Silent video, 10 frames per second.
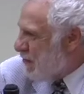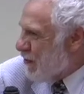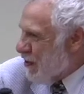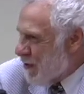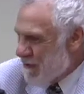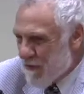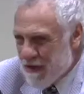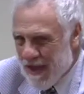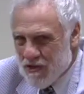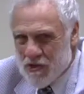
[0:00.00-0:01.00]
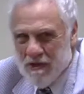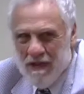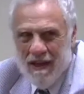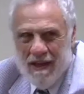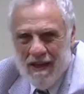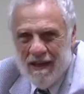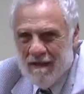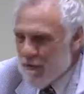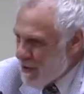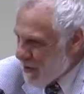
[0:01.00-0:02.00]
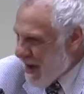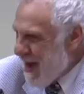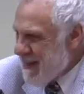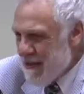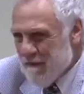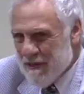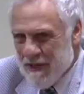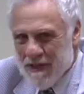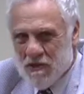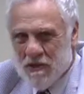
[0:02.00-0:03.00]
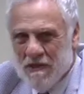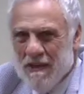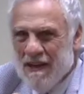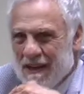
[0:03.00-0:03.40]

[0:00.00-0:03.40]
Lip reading: for your invitation, for your kind invitation,